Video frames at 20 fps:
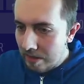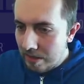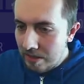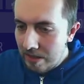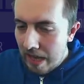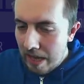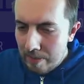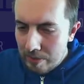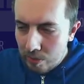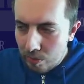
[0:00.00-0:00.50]

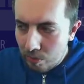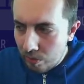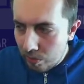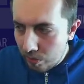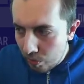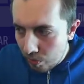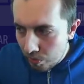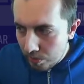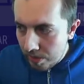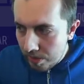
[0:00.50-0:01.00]
game is all
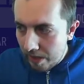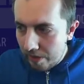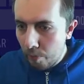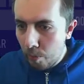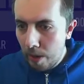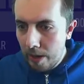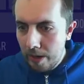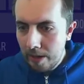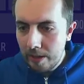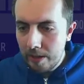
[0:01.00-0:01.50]
sorts out of
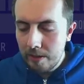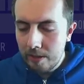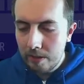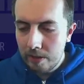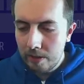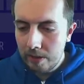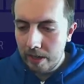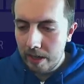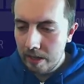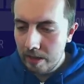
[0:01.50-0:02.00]
whack.
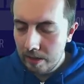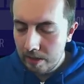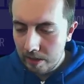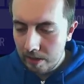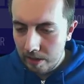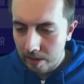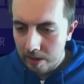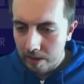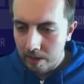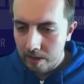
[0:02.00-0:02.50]
Okay.
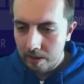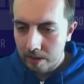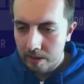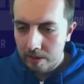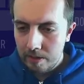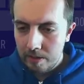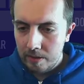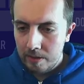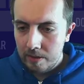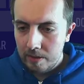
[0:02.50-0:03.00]

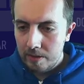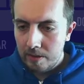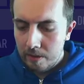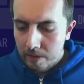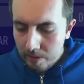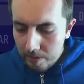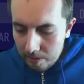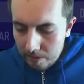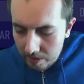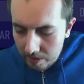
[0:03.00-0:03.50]
Let's